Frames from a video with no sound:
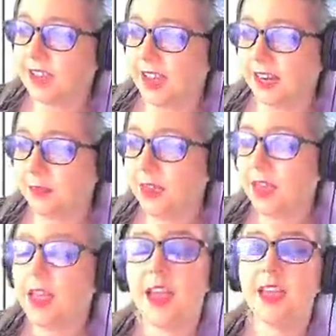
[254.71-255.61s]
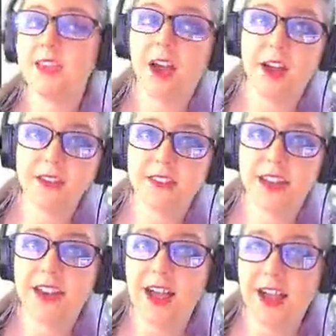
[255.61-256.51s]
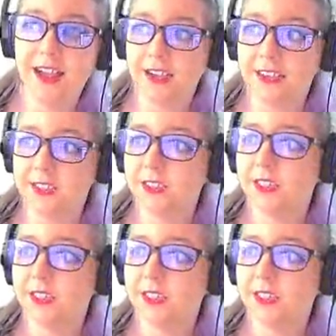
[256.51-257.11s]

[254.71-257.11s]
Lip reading: atom and the oxide ion.